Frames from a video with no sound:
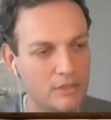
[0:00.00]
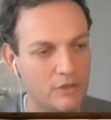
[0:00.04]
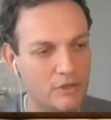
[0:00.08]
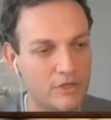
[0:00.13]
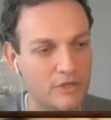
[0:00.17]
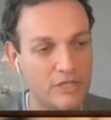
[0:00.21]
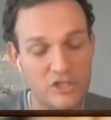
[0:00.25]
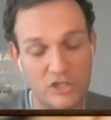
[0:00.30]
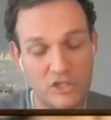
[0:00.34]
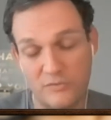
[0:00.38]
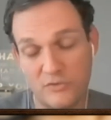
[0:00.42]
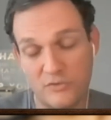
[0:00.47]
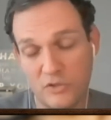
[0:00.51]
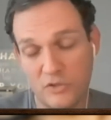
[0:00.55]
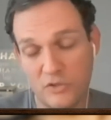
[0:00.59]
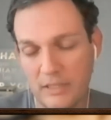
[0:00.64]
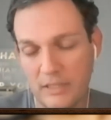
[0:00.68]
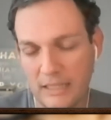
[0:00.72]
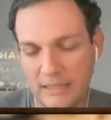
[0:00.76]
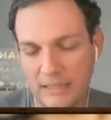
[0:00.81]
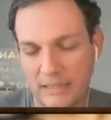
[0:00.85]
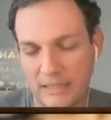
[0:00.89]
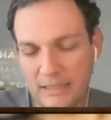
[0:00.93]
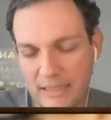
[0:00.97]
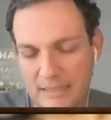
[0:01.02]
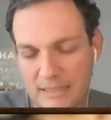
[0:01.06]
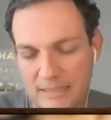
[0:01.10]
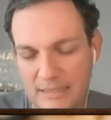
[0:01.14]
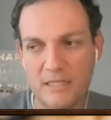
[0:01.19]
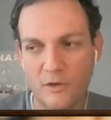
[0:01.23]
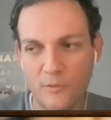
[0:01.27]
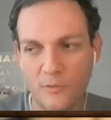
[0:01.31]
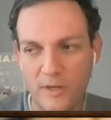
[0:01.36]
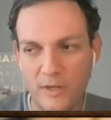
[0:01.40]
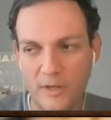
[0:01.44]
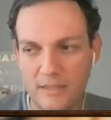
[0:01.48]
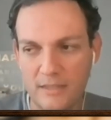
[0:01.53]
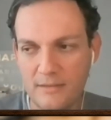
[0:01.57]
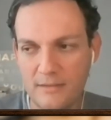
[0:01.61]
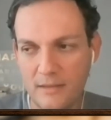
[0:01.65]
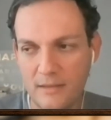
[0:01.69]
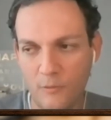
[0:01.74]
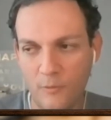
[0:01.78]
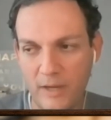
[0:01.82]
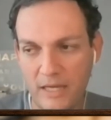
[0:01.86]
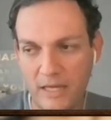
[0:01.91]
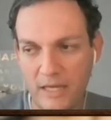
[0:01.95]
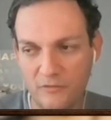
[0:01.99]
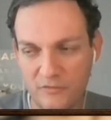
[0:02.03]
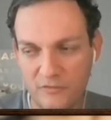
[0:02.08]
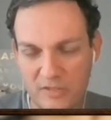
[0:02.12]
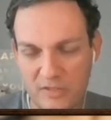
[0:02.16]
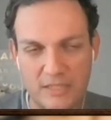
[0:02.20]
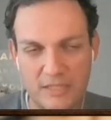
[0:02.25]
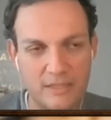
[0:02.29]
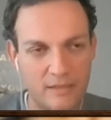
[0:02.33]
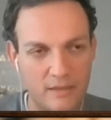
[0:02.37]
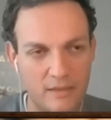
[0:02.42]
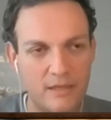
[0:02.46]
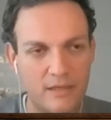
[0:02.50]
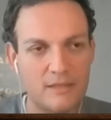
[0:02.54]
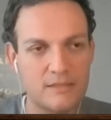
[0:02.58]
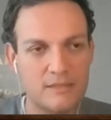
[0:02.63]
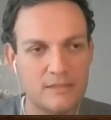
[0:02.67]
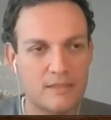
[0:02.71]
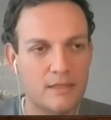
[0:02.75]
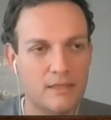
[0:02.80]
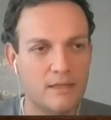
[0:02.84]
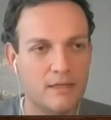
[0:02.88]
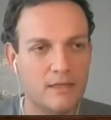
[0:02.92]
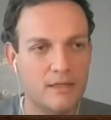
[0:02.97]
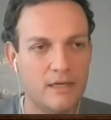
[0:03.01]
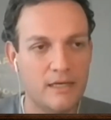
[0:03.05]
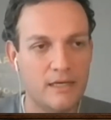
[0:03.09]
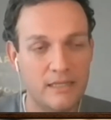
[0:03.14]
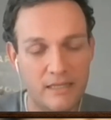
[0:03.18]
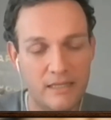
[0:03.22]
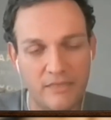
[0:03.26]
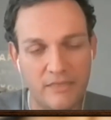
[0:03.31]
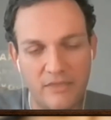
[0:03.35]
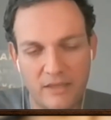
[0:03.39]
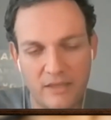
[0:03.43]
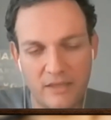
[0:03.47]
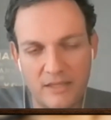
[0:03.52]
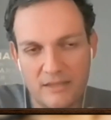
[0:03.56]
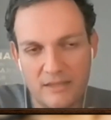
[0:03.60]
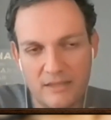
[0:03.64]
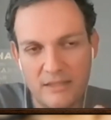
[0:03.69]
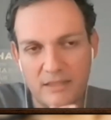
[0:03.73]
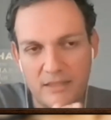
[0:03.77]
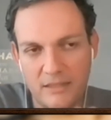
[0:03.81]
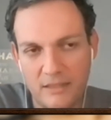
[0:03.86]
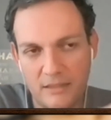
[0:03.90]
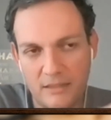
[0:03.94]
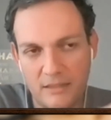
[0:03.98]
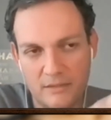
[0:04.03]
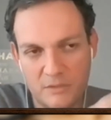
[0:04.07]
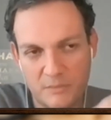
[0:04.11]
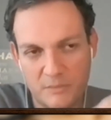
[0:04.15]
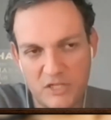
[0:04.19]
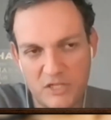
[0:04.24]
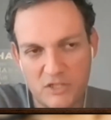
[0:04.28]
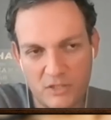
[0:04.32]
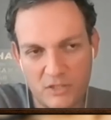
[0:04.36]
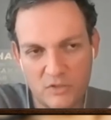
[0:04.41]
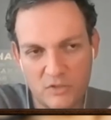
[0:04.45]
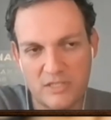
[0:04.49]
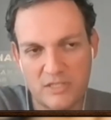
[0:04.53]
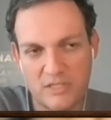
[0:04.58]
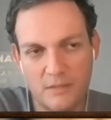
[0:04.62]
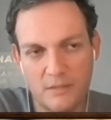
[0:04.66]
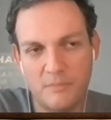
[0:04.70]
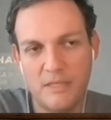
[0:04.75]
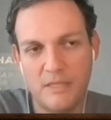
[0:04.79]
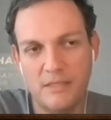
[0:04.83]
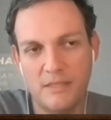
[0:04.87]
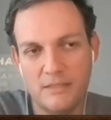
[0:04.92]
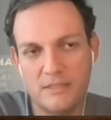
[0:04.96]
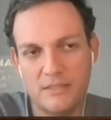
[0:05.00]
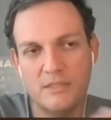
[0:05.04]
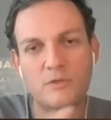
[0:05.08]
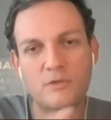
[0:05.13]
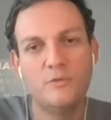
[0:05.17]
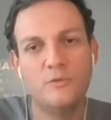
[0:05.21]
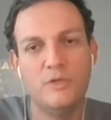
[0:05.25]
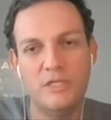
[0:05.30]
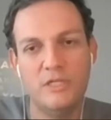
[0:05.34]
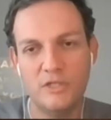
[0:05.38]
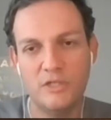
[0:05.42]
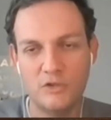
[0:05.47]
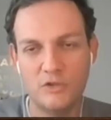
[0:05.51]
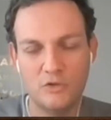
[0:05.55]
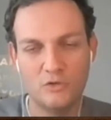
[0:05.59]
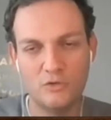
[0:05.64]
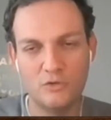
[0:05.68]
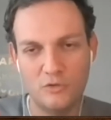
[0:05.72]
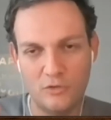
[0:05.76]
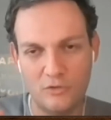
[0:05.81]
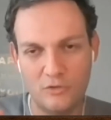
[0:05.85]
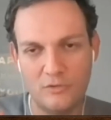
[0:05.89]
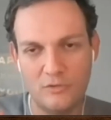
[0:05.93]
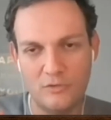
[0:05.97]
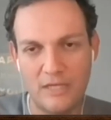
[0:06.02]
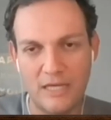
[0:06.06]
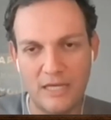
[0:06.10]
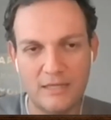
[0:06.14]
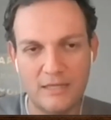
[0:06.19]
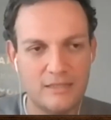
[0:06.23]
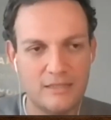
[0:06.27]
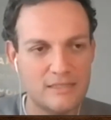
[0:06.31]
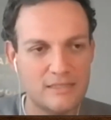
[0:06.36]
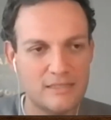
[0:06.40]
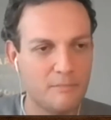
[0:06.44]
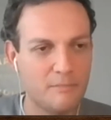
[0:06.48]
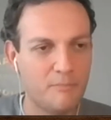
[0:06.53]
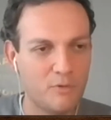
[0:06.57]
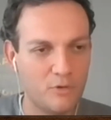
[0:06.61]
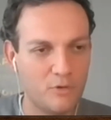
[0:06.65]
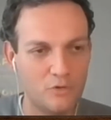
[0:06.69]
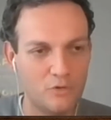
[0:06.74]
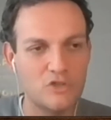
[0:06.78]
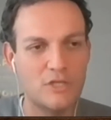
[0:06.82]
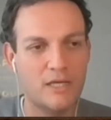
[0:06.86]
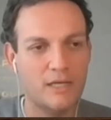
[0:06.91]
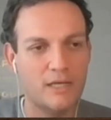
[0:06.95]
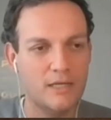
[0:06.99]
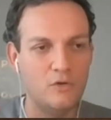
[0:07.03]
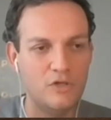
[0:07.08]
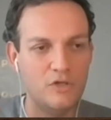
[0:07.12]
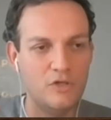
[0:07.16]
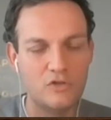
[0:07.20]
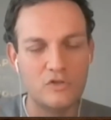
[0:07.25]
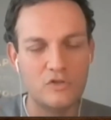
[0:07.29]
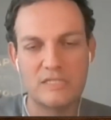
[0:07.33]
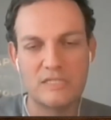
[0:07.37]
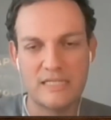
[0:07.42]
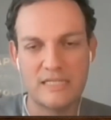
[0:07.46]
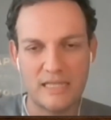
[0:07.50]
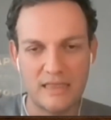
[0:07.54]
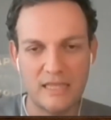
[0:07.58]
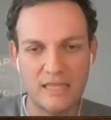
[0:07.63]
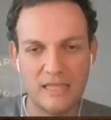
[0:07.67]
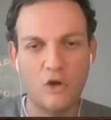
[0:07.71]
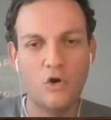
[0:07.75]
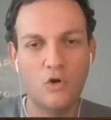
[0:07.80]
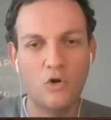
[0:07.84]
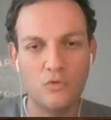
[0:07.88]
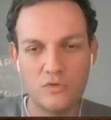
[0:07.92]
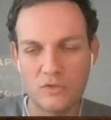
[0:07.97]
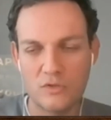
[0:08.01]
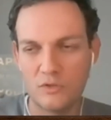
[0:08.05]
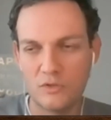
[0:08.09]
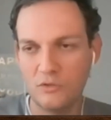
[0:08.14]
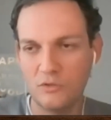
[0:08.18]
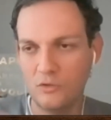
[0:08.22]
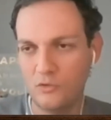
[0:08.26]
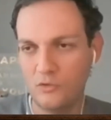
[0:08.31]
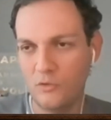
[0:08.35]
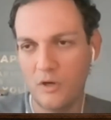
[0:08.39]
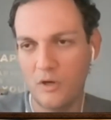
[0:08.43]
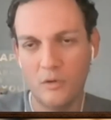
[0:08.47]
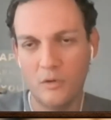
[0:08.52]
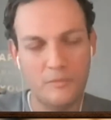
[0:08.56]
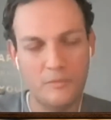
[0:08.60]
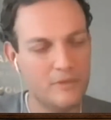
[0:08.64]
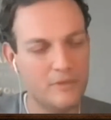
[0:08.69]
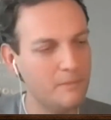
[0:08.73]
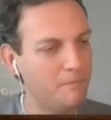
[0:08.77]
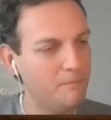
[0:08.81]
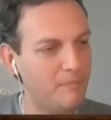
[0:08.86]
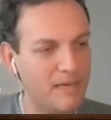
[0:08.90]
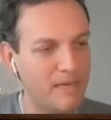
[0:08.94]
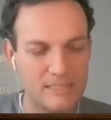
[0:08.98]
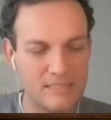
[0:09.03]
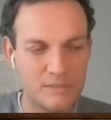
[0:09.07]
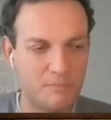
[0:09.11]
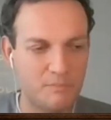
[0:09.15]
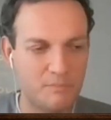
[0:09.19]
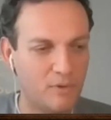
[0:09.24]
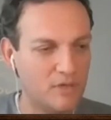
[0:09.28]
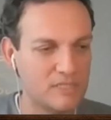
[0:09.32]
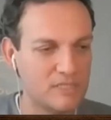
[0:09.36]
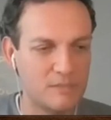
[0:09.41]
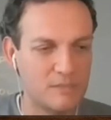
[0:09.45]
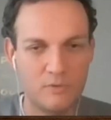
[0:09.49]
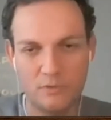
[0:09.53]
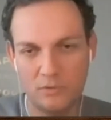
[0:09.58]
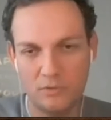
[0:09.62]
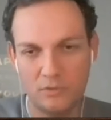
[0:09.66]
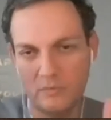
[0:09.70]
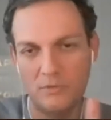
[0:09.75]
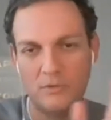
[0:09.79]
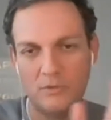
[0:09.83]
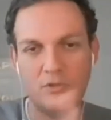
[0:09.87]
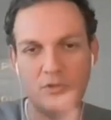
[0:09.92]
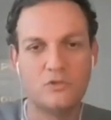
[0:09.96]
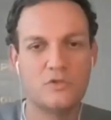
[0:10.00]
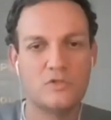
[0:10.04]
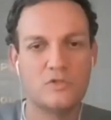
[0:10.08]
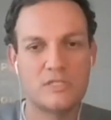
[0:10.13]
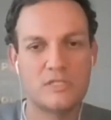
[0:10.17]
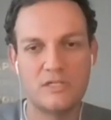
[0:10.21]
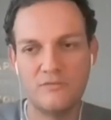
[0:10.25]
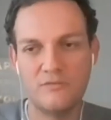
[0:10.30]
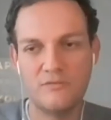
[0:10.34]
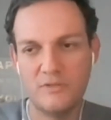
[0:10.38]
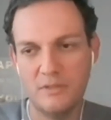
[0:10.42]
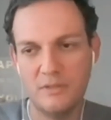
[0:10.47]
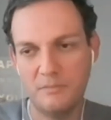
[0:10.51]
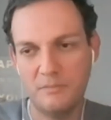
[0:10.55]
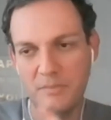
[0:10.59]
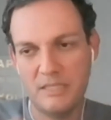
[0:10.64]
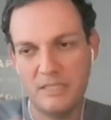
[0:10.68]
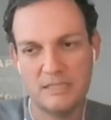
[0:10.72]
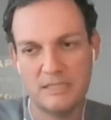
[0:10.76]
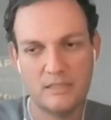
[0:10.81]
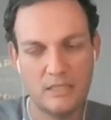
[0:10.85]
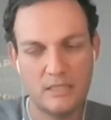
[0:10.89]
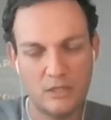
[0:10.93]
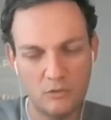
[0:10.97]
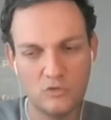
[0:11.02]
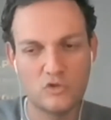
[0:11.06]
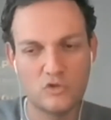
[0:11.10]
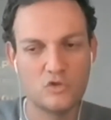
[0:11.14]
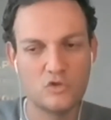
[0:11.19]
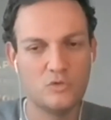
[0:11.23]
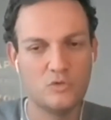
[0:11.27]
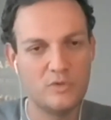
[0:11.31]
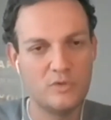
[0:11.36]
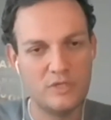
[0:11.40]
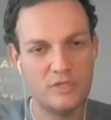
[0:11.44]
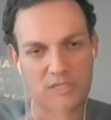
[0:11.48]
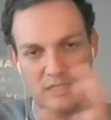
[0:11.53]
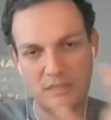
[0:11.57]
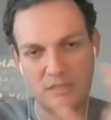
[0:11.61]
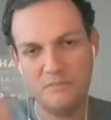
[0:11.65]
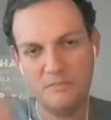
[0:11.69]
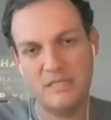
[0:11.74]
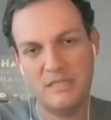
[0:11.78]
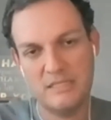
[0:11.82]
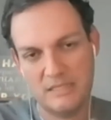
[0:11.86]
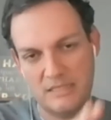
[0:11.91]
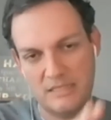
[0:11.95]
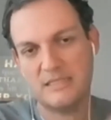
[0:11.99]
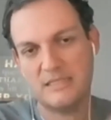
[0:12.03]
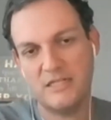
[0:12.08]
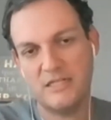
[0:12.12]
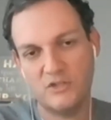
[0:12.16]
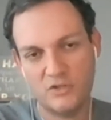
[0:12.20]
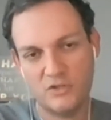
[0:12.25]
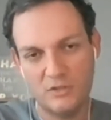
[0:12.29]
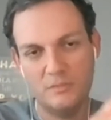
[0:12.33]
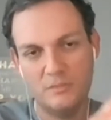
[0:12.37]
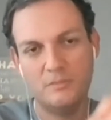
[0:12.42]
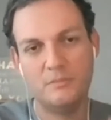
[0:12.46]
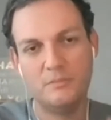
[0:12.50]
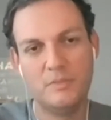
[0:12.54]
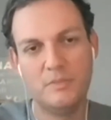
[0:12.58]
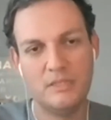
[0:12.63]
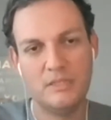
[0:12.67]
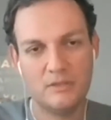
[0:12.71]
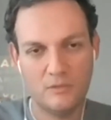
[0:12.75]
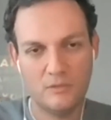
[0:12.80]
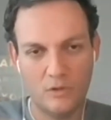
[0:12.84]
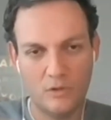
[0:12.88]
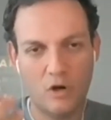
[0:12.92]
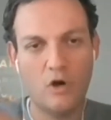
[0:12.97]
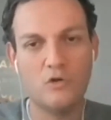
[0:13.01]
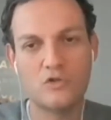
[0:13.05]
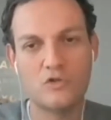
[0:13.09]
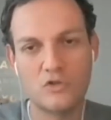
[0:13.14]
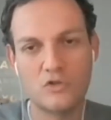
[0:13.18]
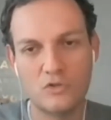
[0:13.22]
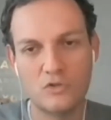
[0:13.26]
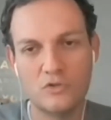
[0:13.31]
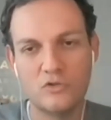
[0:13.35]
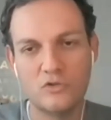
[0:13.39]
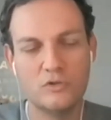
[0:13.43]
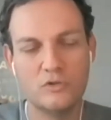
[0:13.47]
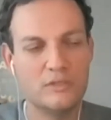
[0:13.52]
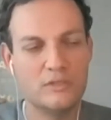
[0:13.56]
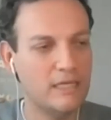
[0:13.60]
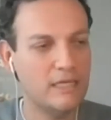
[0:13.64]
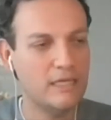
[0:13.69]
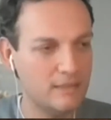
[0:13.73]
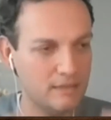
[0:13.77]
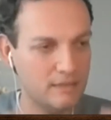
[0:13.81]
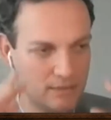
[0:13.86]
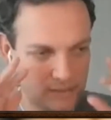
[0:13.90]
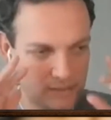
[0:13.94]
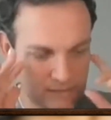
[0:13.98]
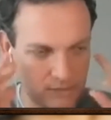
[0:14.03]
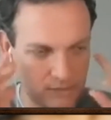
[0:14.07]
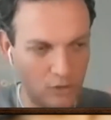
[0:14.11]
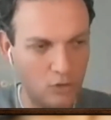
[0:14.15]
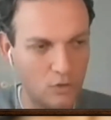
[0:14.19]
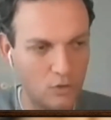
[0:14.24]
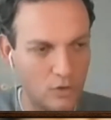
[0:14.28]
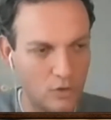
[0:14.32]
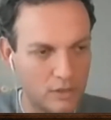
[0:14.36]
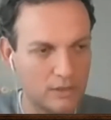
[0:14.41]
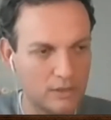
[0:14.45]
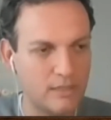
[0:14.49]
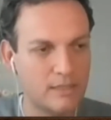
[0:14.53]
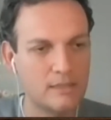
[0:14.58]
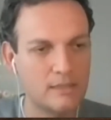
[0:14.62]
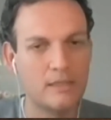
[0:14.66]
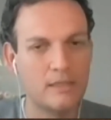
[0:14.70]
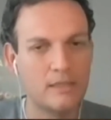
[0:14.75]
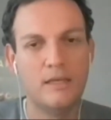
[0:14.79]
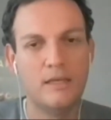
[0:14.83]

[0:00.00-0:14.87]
initiative. So I think that's a great way of seeing things and I think that especially in sustainability, we need to take this approach. Like we need to set the goals, do the best possible to serve the consumers, the business, etc., but also to take this look that